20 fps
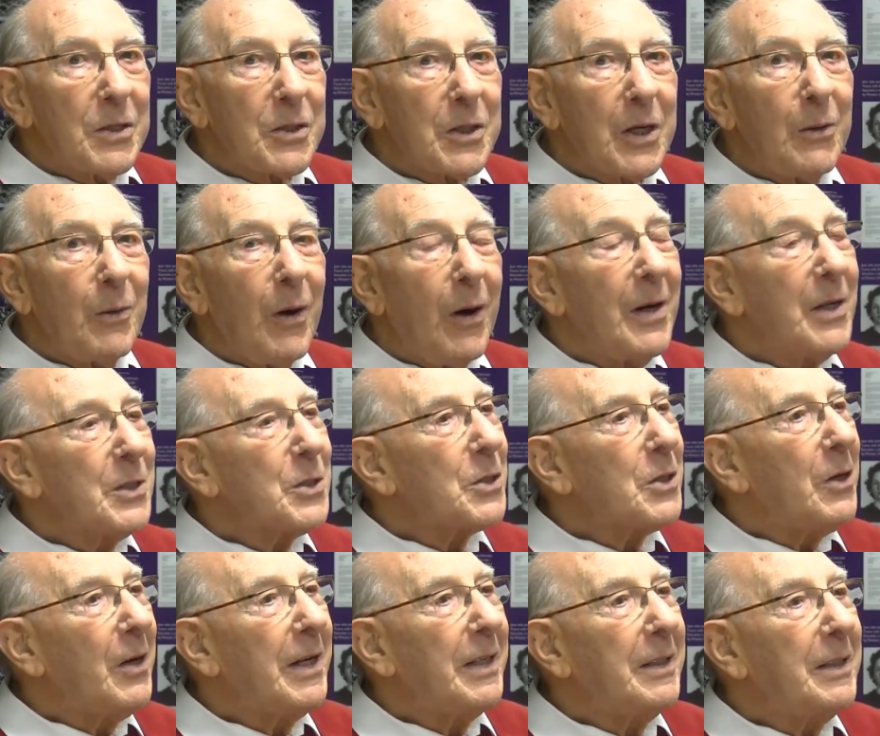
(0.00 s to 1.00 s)
so I
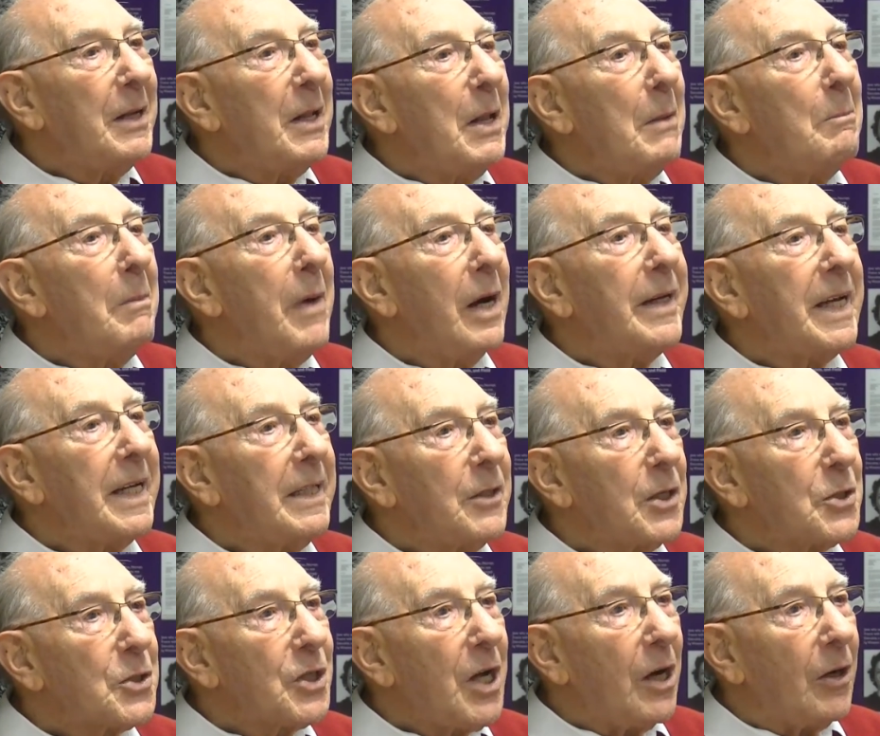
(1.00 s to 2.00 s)
signed Marquis
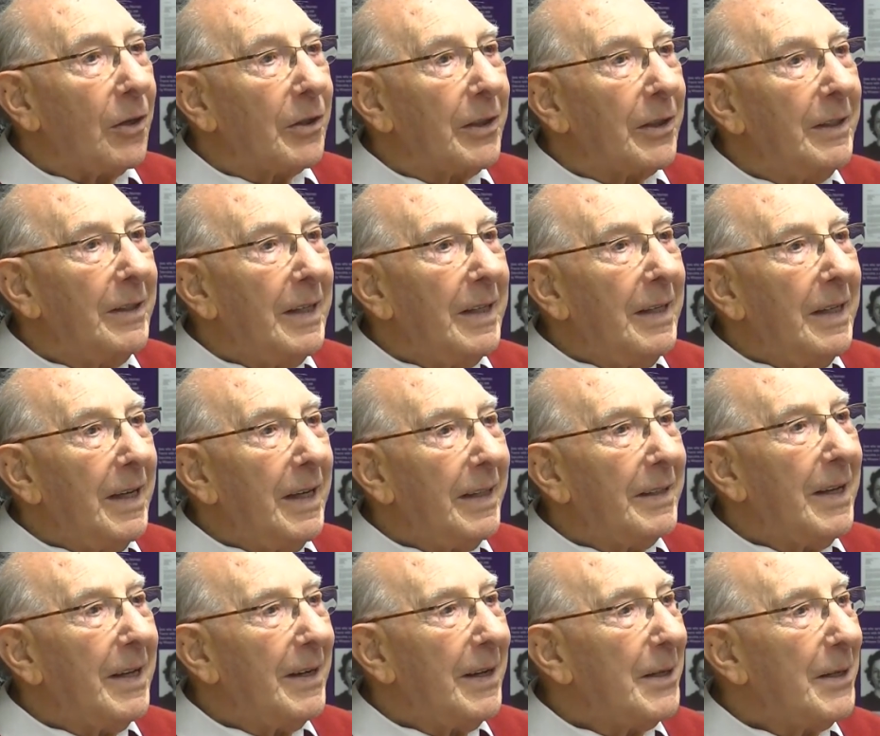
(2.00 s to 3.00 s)
de Sade
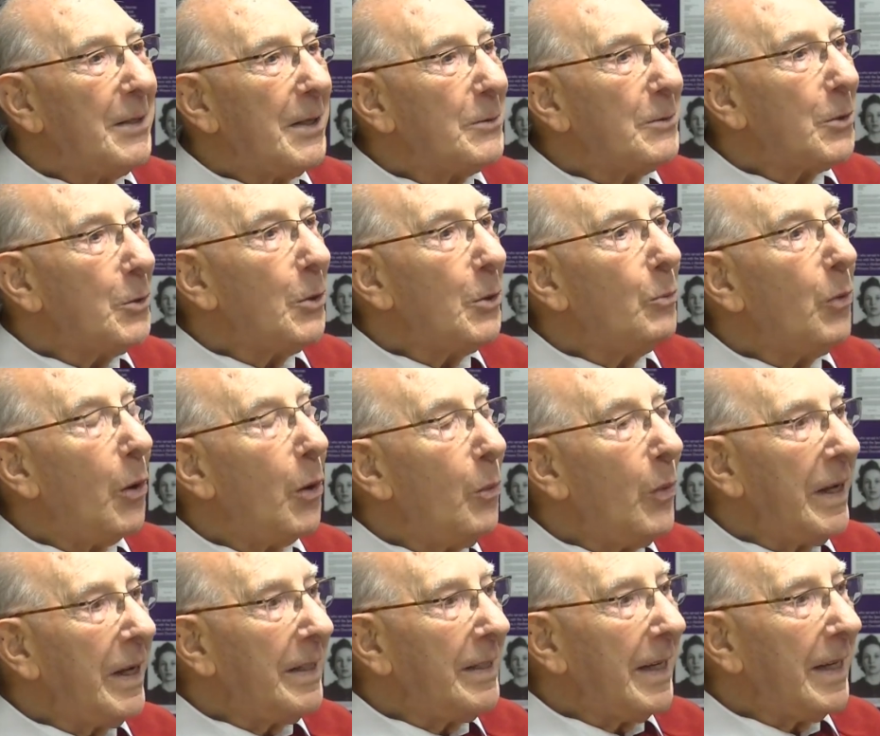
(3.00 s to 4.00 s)
and, took what
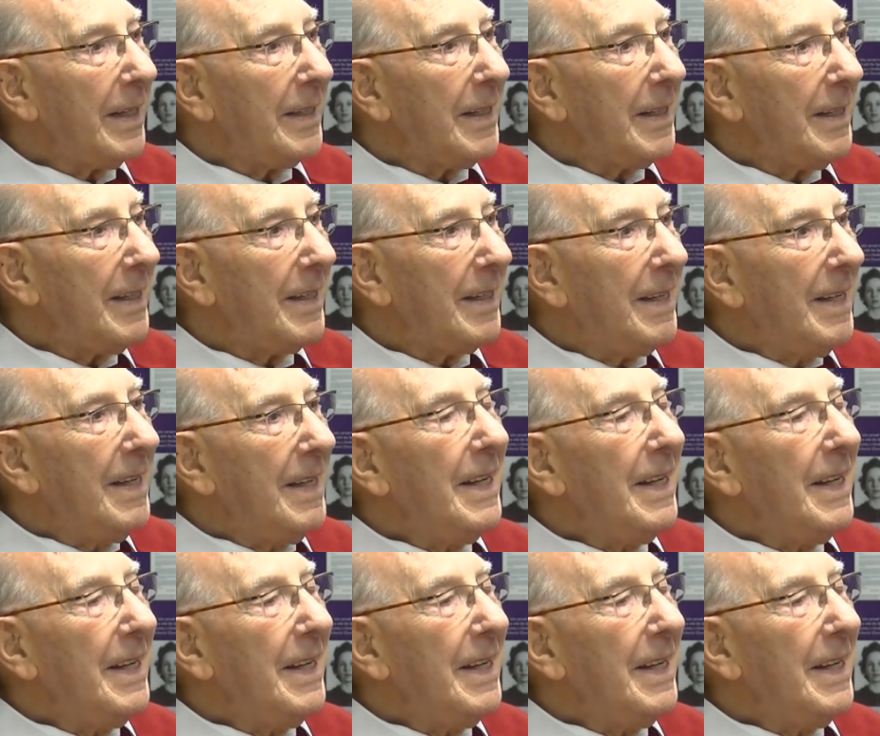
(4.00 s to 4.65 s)
we needed.